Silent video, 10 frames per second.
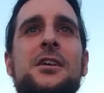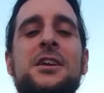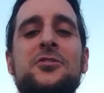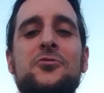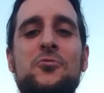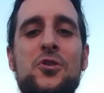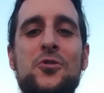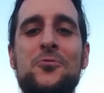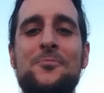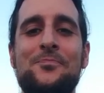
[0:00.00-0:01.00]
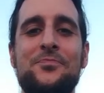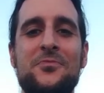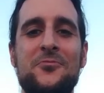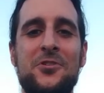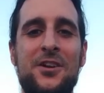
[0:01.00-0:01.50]
and grow.
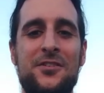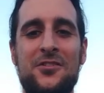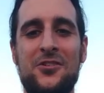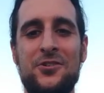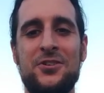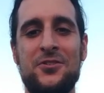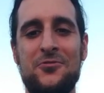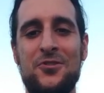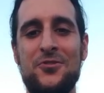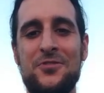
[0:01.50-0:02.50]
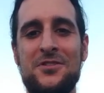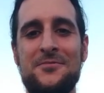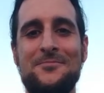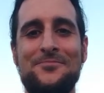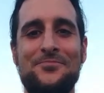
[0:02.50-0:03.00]
We're here to learn and grow
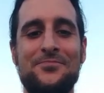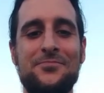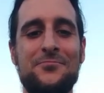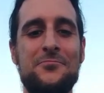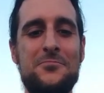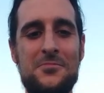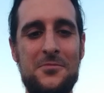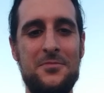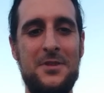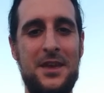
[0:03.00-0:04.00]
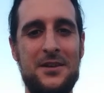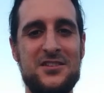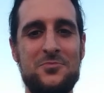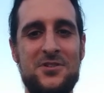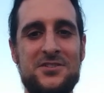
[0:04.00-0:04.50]
and
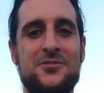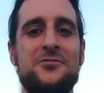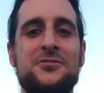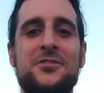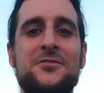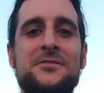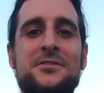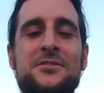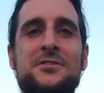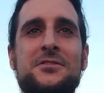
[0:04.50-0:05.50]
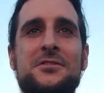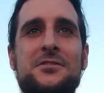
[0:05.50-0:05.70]
express ourselves